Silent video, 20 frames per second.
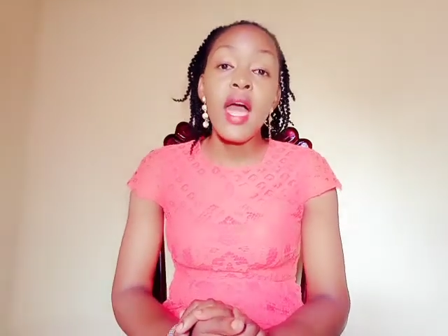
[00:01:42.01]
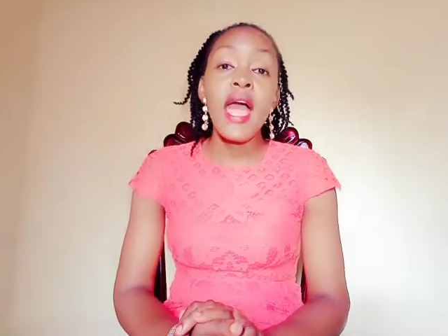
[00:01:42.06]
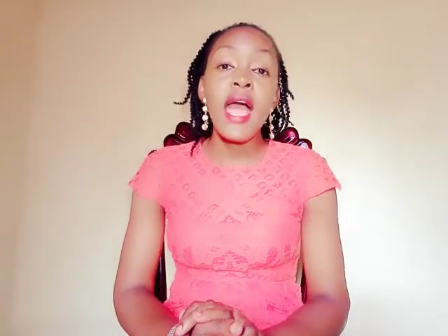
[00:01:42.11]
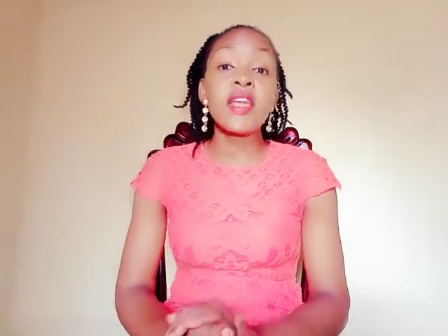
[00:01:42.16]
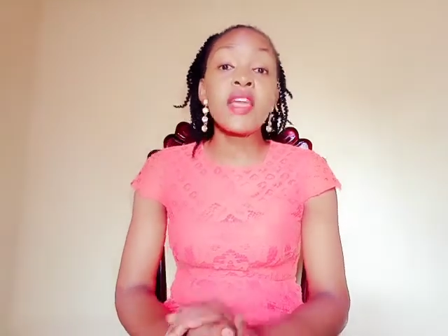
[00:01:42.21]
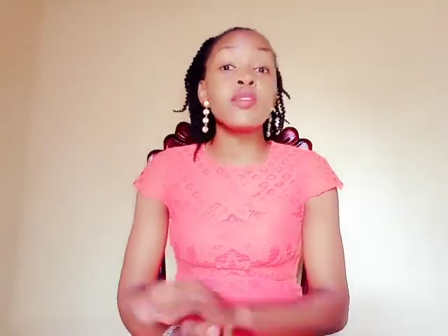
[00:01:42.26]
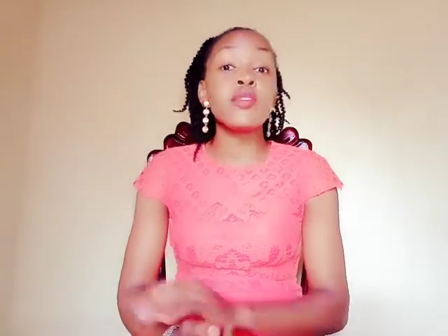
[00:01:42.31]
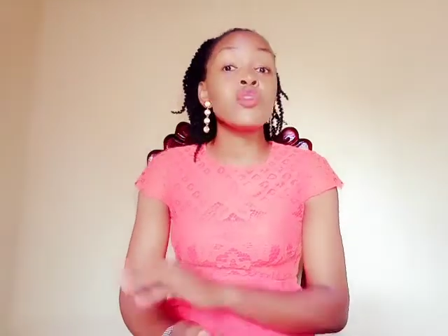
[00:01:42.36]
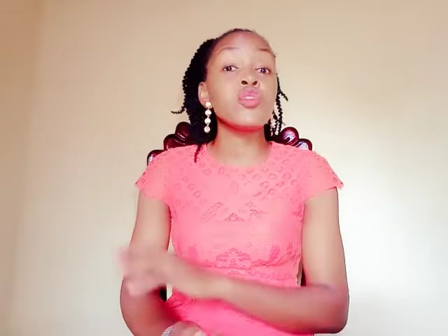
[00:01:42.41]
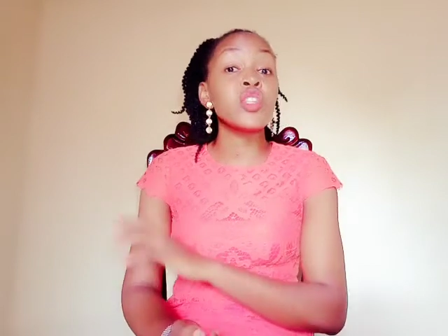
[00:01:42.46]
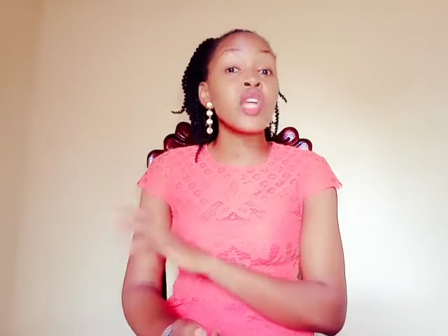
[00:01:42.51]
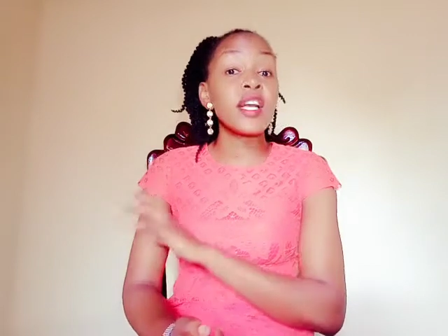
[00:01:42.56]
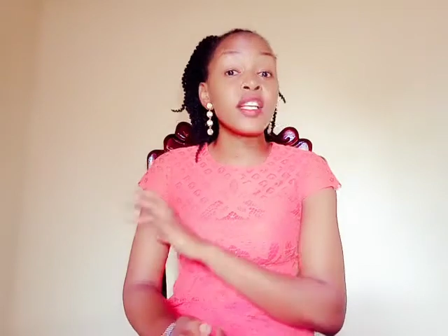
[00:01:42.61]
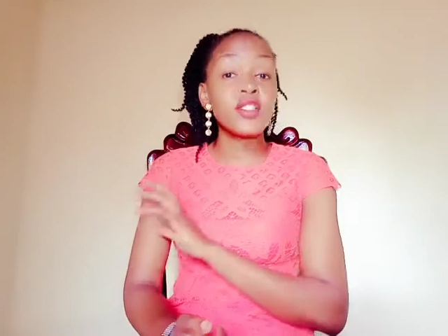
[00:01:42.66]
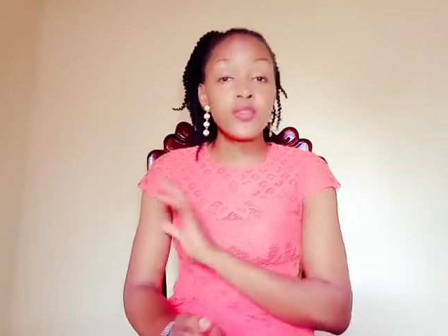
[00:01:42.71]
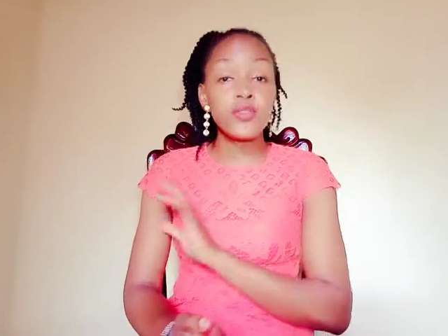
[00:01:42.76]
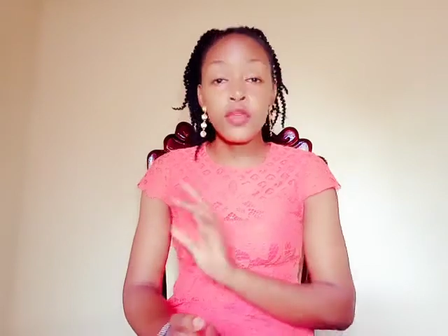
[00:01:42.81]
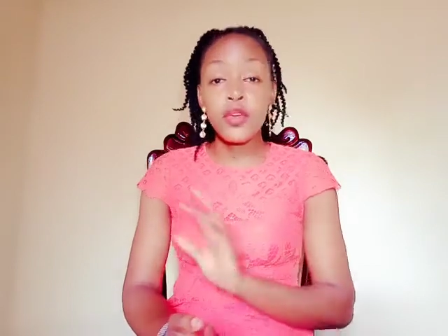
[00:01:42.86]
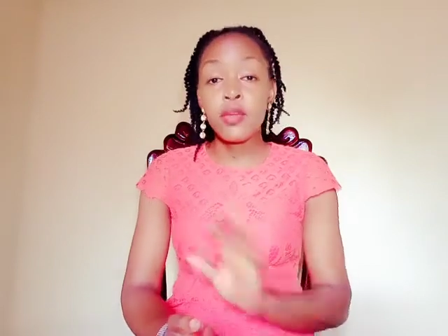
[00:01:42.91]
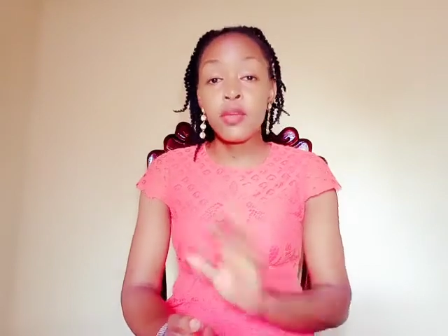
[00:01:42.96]
I
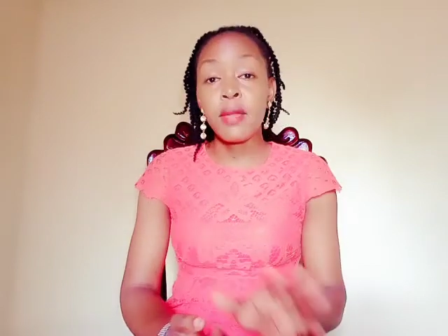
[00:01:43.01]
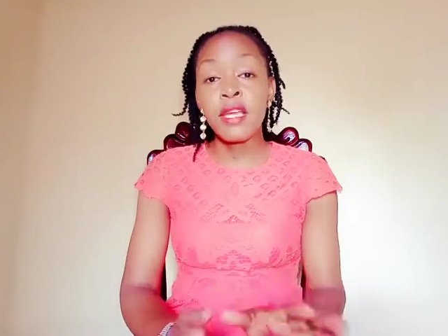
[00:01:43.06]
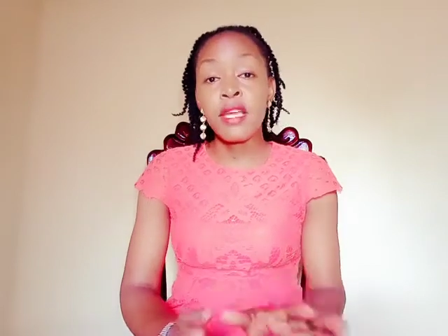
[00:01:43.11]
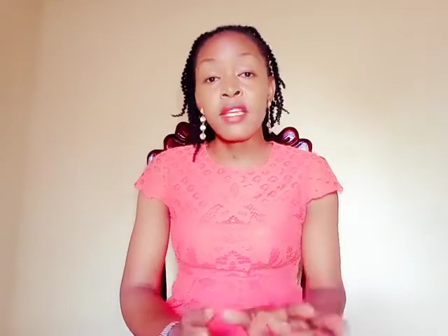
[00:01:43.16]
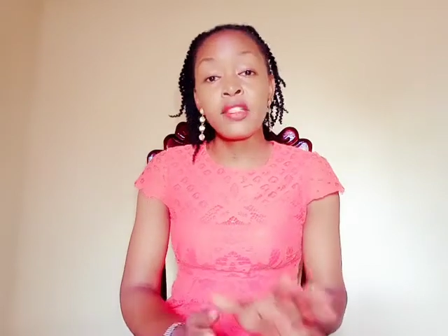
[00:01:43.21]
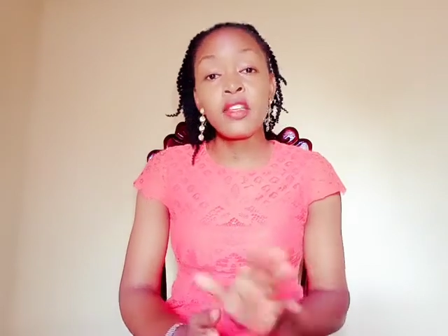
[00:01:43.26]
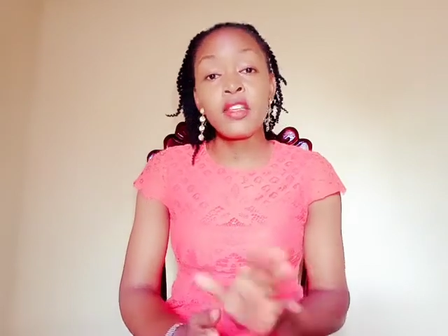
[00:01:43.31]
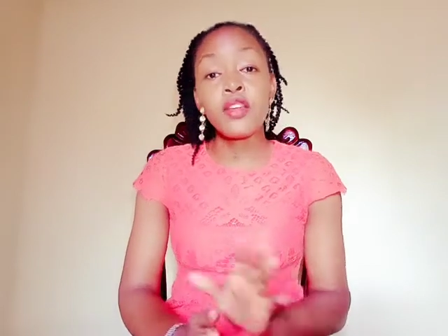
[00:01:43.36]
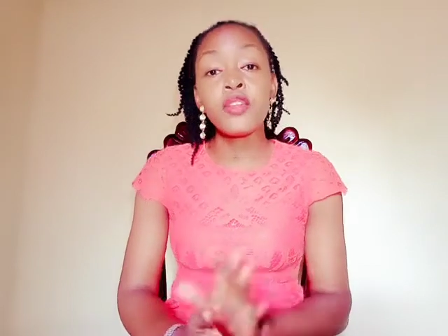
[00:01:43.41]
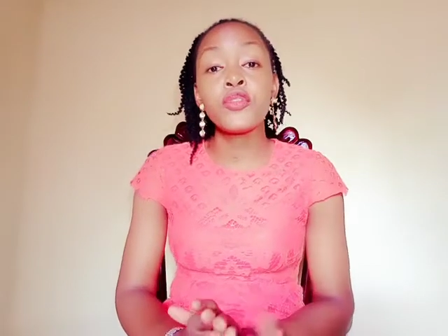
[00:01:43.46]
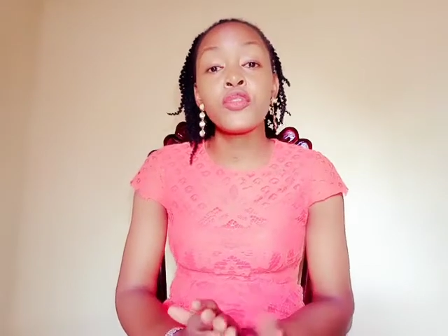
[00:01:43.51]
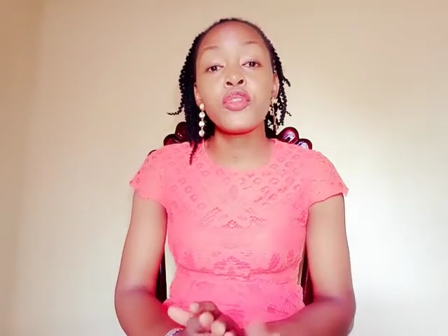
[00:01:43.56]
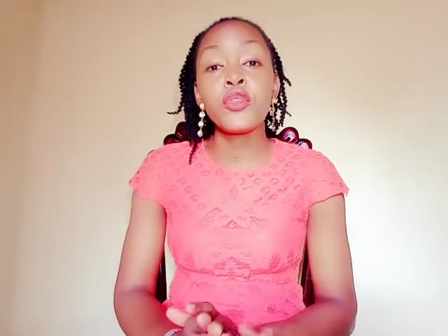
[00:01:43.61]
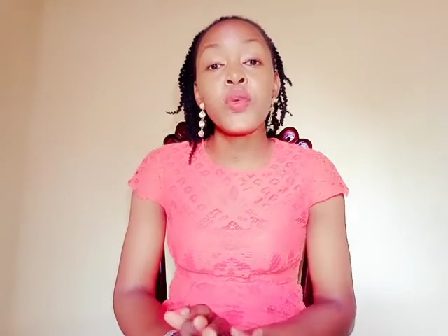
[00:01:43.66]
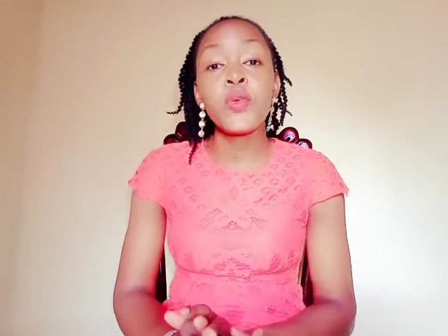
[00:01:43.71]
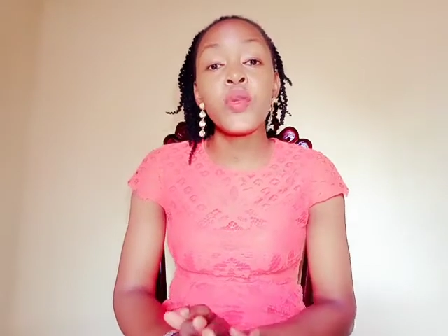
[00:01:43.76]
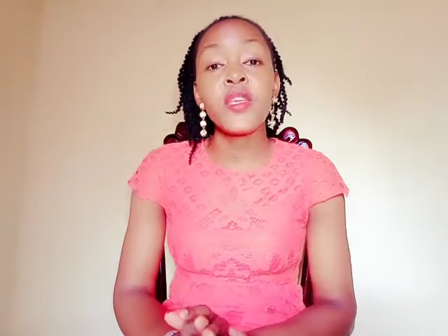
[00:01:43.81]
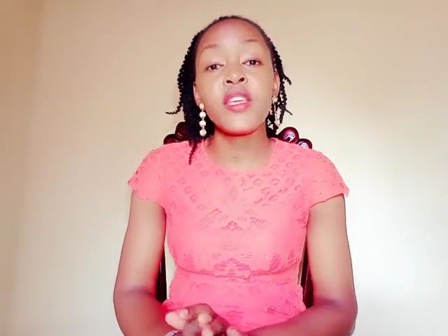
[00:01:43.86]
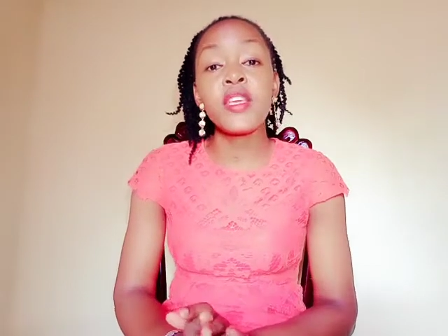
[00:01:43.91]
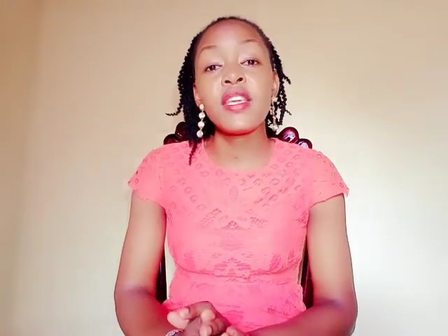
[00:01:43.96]
just found myself
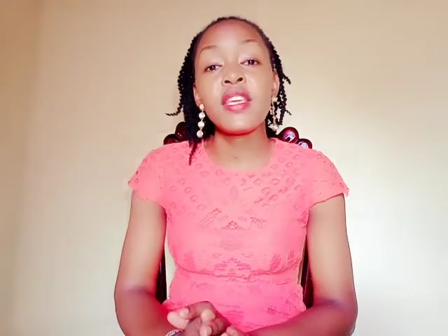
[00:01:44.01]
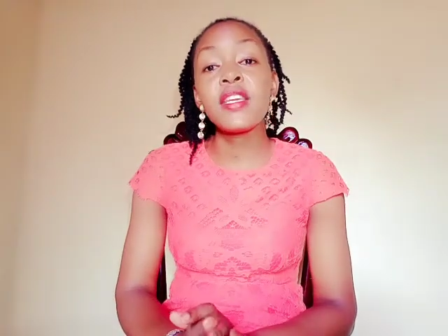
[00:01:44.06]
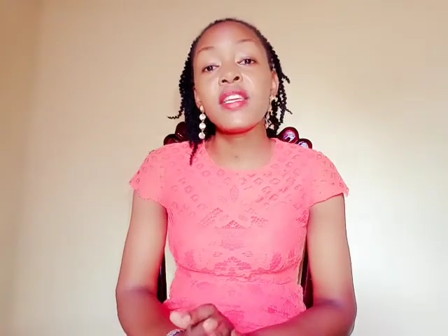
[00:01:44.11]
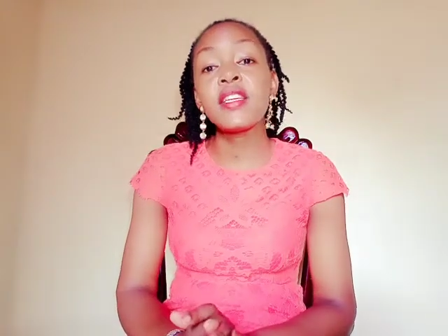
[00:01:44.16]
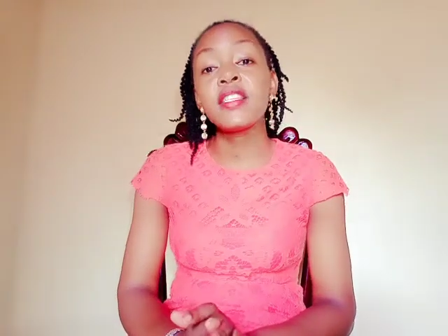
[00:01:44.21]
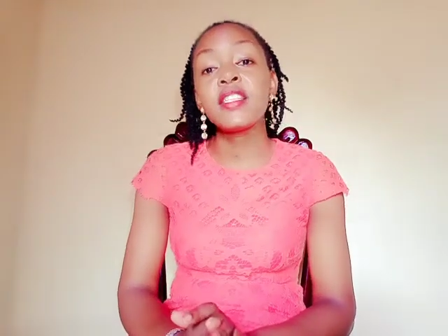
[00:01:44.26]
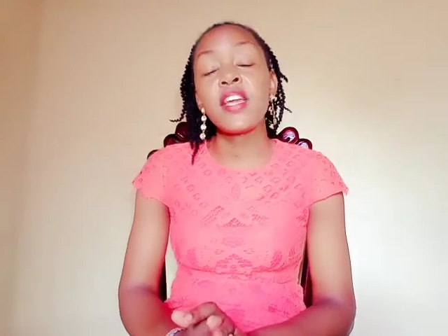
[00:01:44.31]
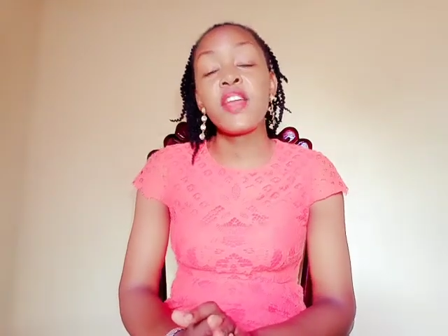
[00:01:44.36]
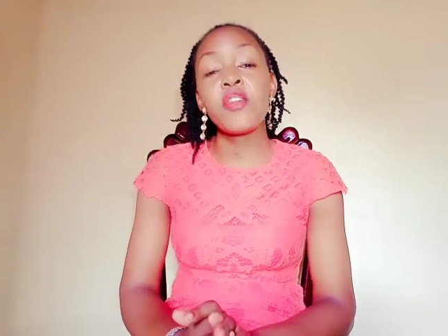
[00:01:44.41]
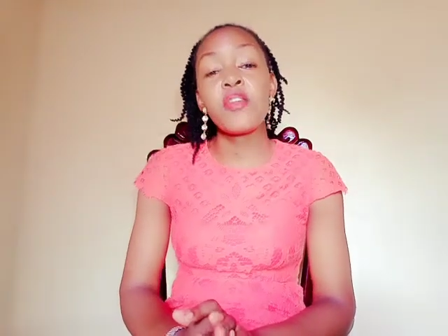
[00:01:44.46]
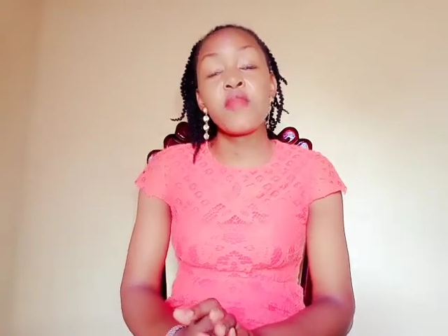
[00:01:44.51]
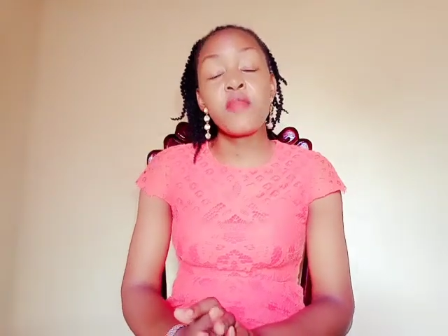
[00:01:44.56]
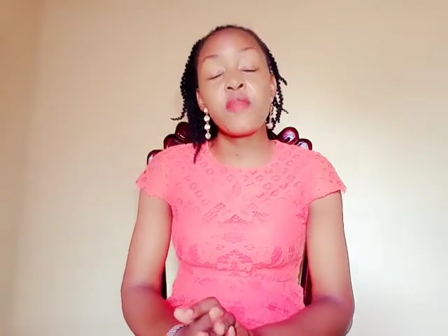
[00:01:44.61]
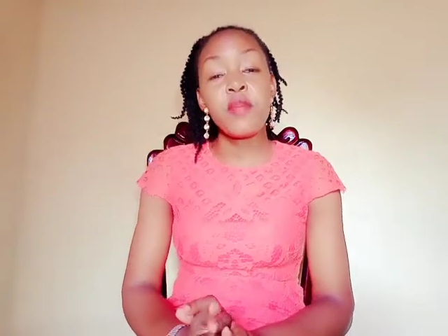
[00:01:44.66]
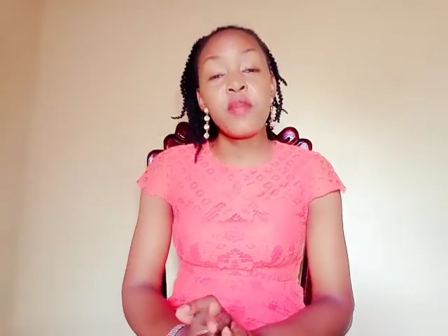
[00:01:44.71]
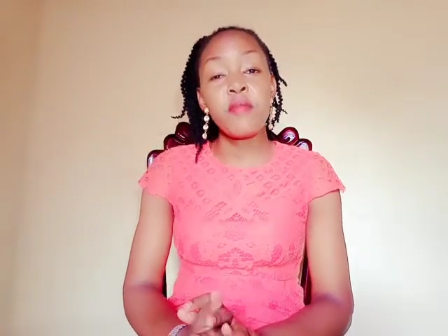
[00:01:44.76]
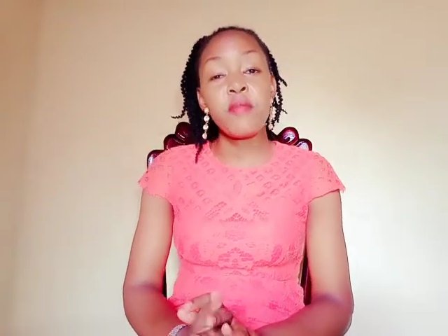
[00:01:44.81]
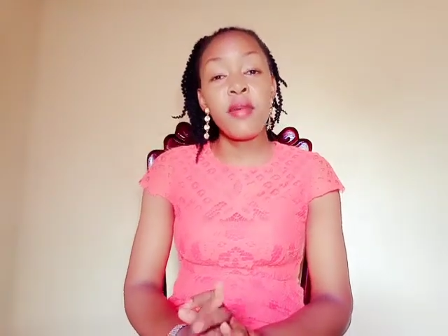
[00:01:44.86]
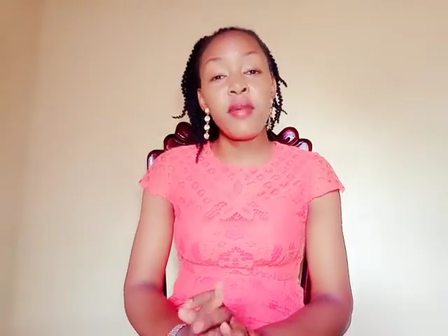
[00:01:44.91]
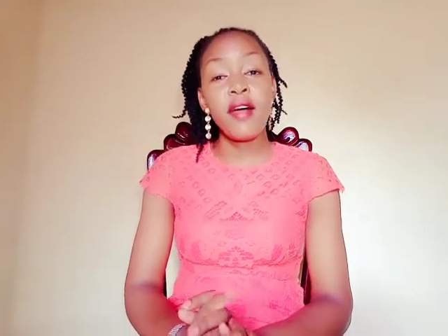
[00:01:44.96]
doing it. I
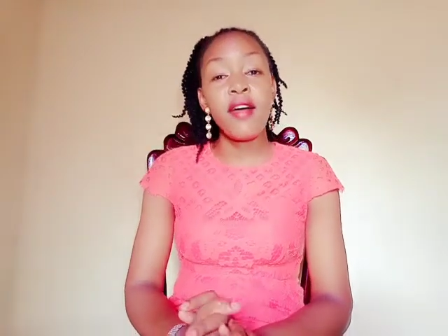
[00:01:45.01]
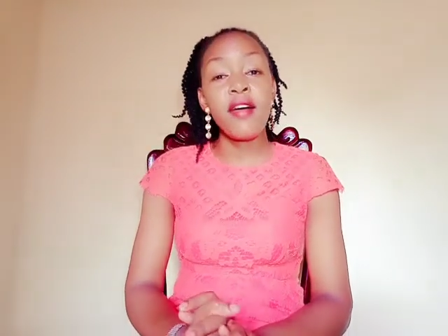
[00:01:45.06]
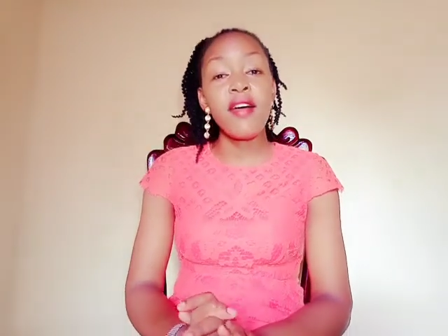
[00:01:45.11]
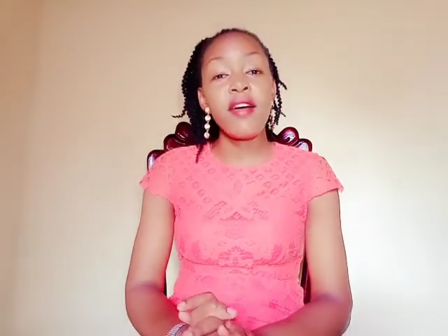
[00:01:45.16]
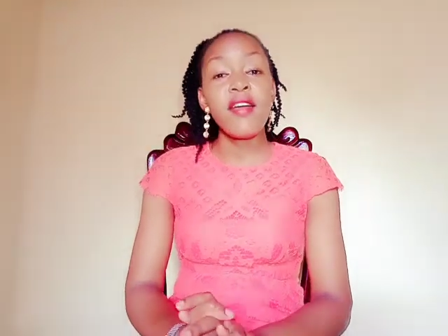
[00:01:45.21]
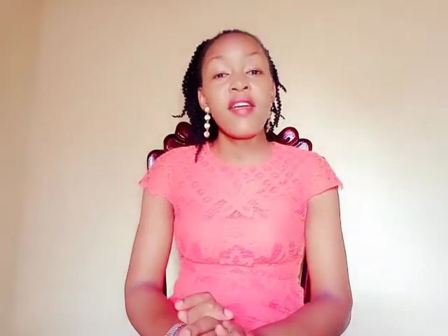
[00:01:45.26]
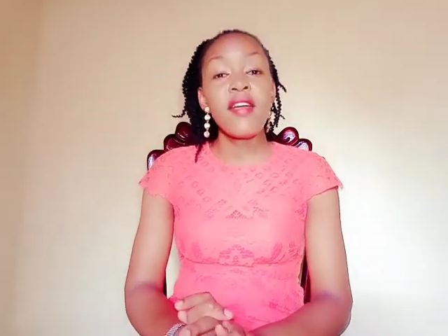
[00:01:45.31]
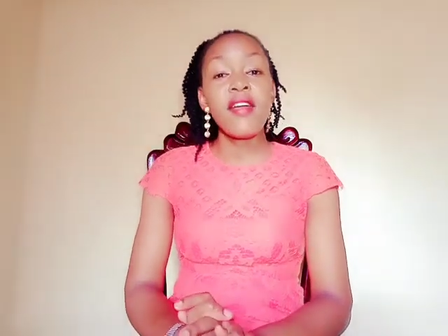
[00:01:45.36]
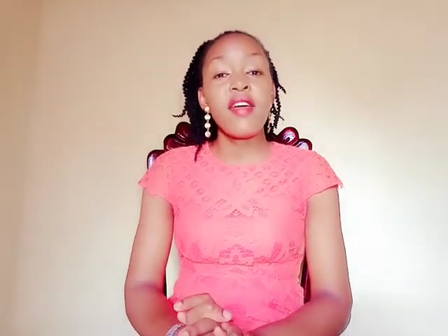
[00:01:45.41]
remember